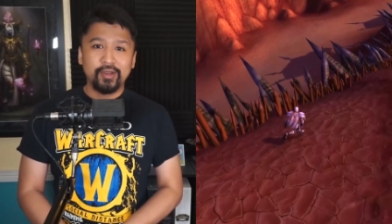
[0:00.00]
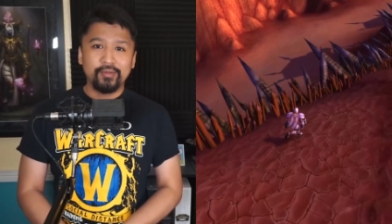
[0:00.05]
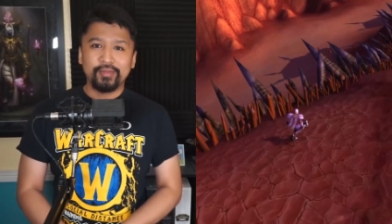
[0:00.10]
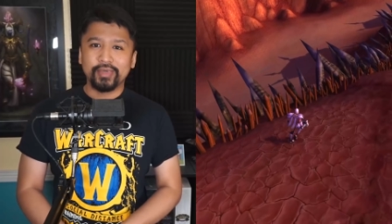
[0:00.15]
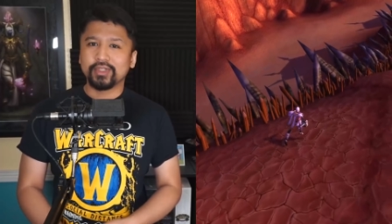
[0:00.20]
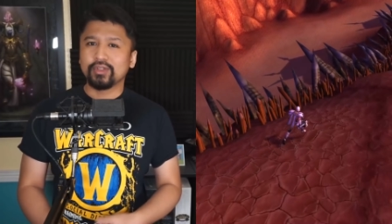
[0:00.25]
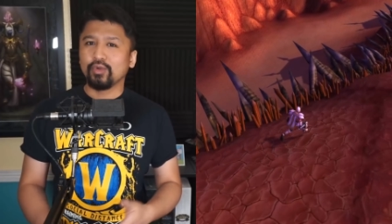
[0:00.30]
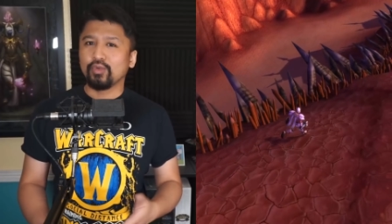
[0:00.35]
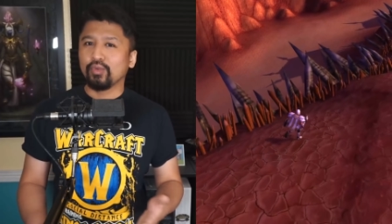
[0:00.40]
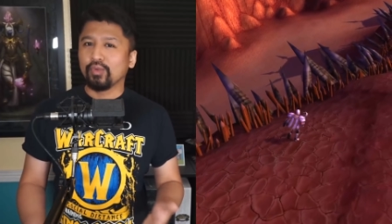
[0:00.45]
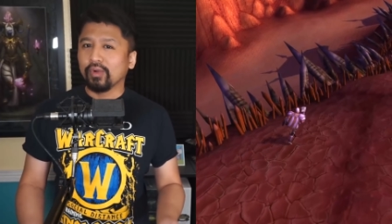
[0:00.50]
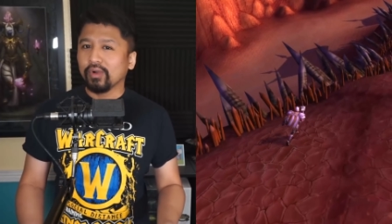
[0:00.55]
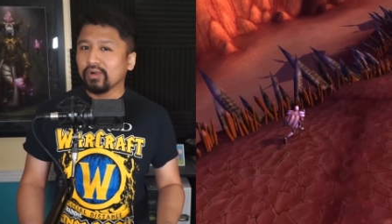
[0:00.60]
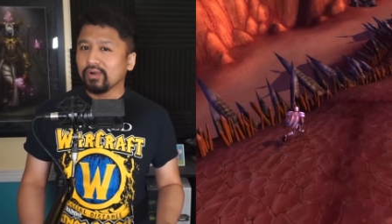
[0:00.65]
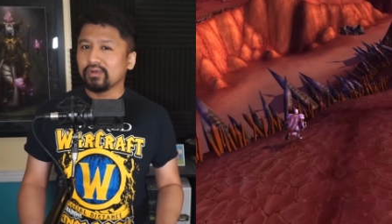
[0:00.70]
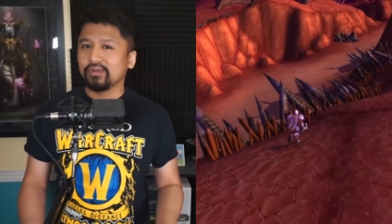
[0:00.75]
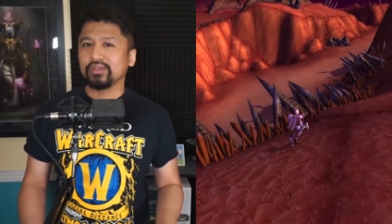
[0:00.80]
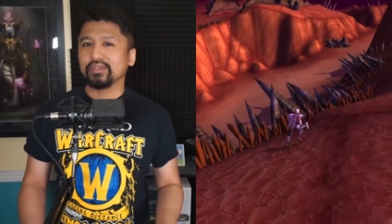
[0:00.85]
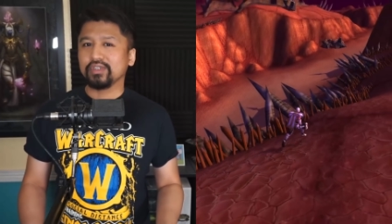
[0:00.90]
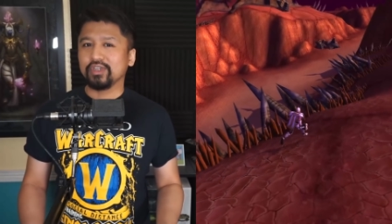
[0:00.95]
But the
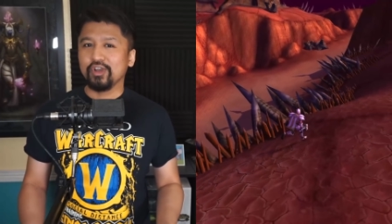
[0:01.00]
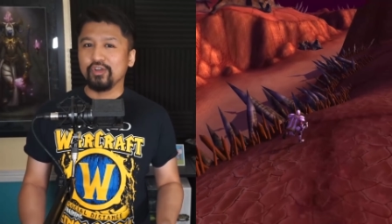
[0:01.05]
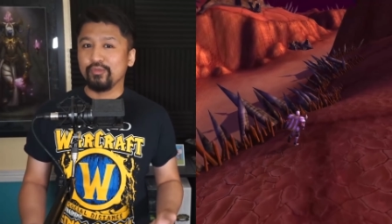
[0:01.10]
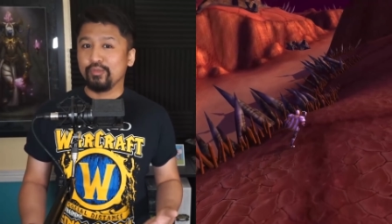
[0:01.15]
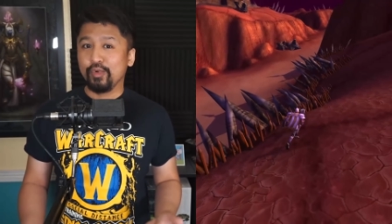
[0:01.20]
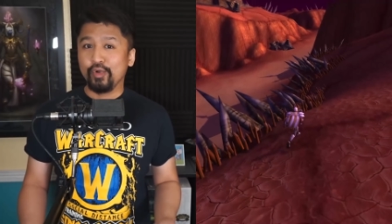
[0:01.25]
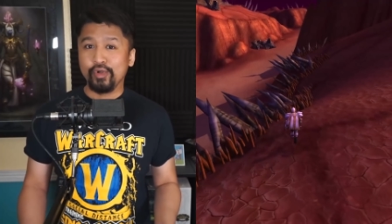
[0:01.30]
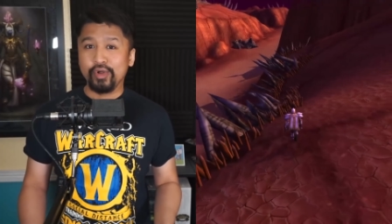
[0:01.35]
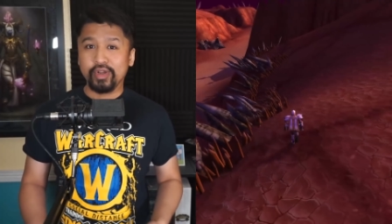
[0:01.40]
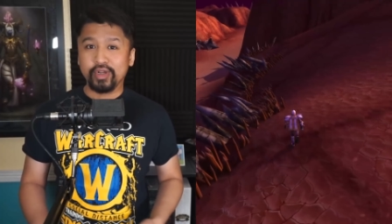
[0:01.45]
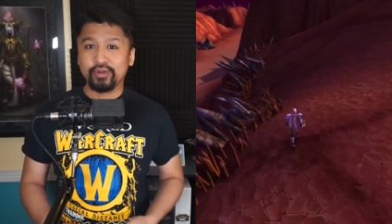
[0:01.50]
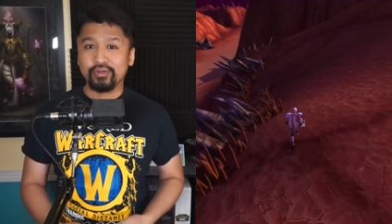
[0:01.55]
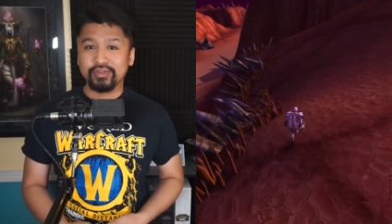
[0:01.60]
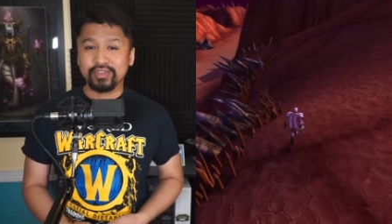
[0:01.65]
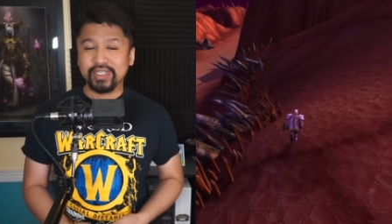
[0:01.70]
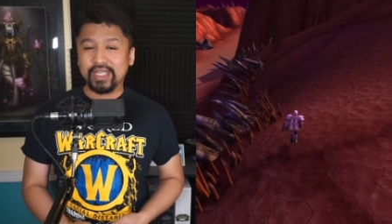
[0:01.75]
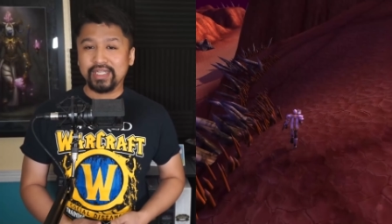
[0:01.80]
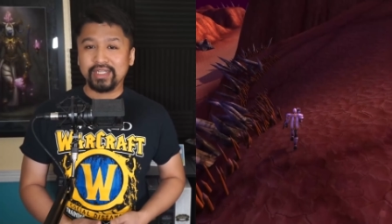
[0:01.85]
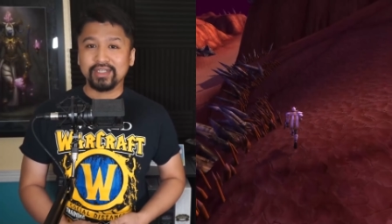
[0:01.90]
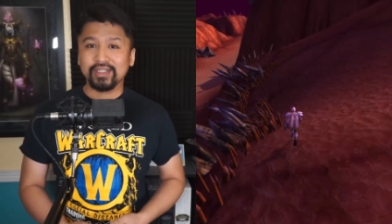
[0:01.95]
world of Burning
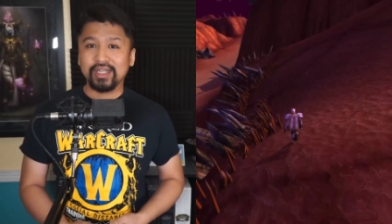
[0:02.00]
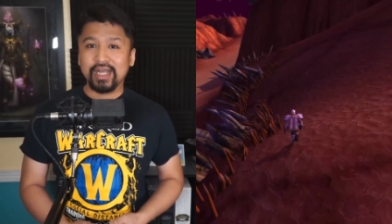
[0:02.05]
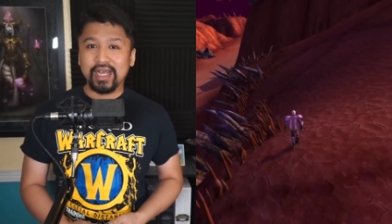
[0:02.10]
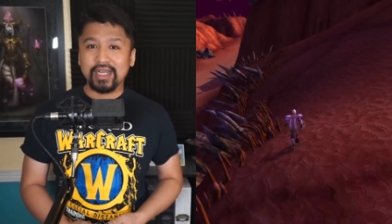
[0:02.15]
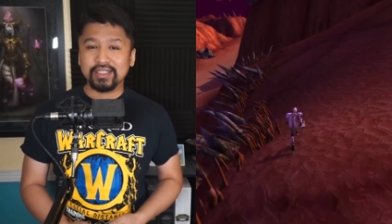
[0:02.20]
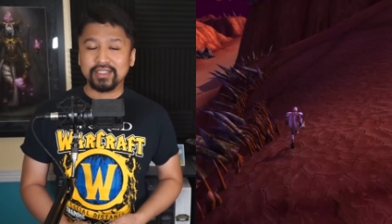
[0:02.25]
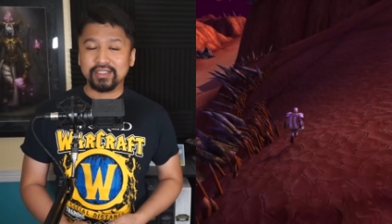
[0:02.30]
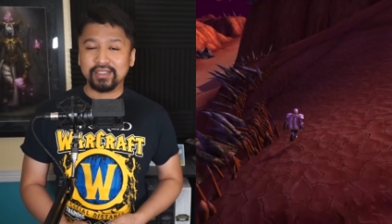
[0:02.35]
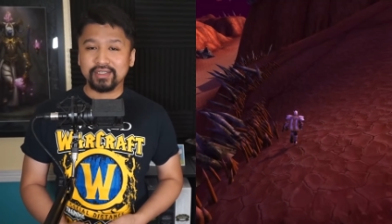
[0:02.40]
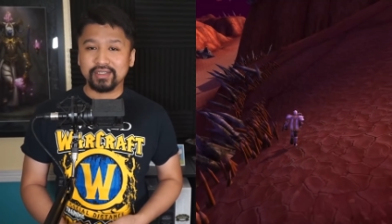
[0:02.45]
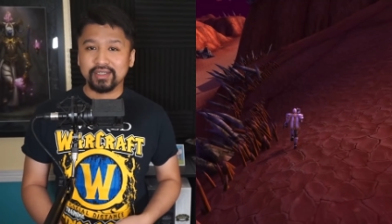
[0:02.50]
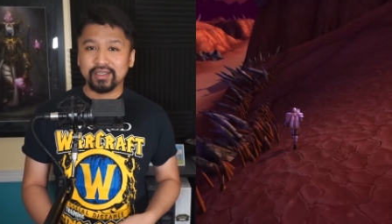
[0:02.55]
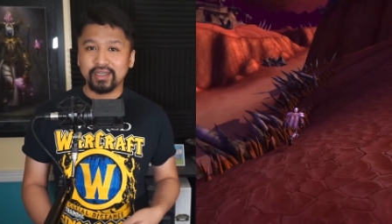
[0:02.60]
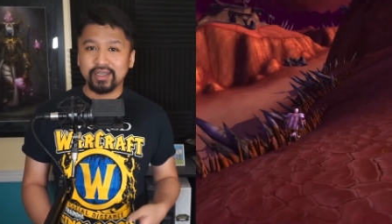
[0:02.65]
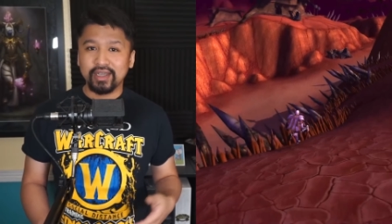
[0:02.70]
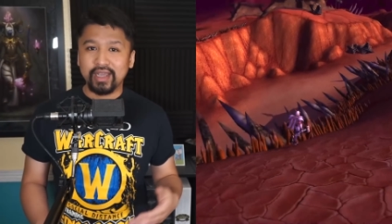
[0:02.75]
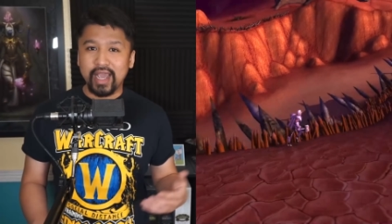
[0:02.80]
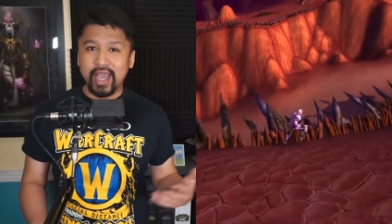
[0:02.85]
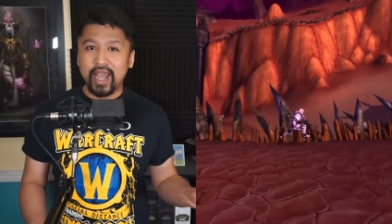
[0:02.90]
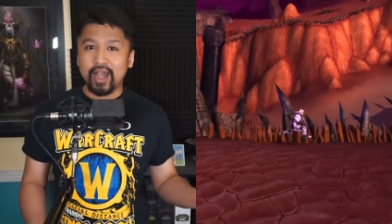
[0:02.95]
Crusade Classic,
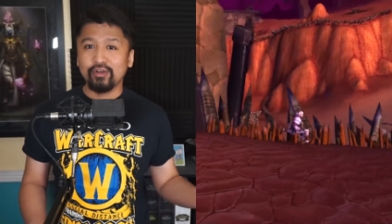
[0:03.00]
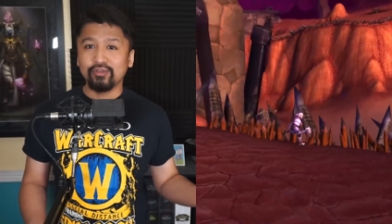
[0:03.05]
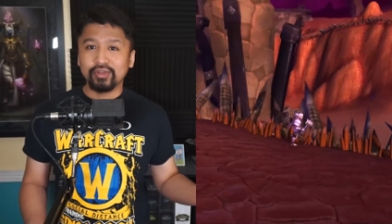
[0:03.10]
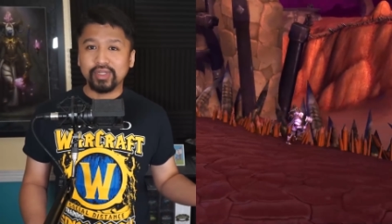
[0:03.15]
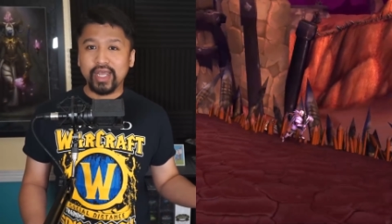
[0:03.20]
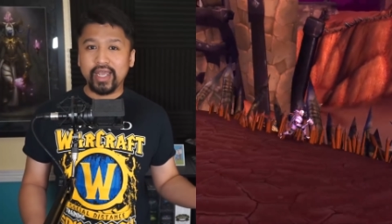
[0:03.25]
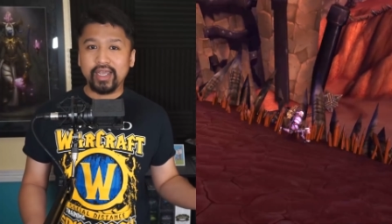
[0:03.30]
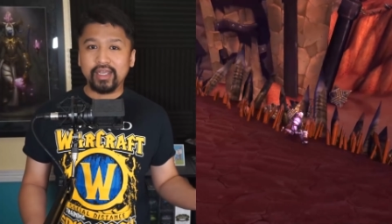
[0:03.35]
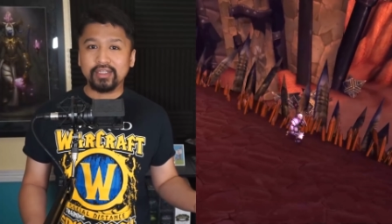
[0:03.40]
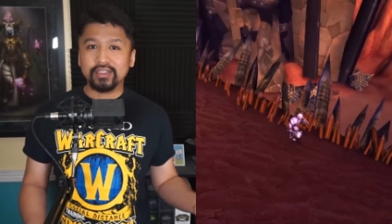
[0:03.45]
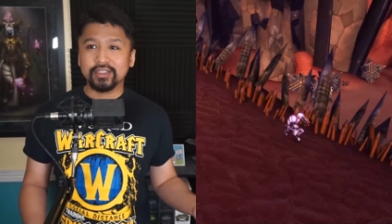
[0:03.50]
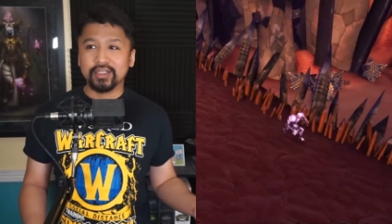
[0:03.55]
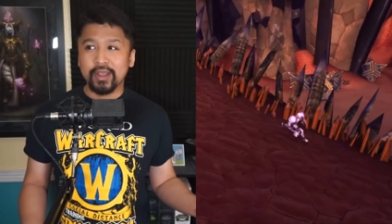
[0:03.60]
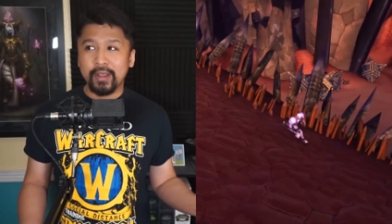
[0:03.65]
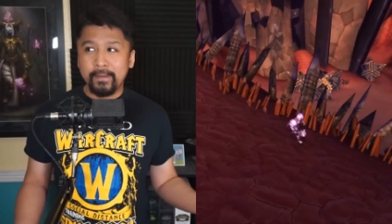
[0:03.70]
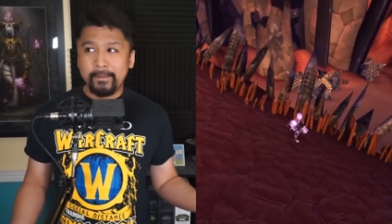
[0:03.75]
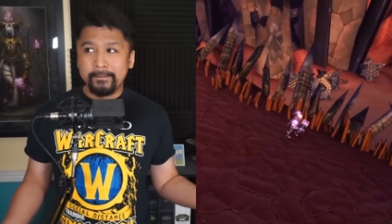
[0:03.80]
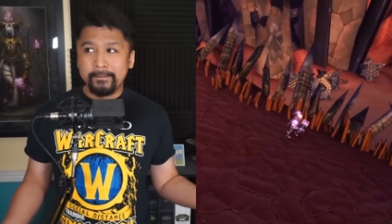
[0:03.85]
Outland,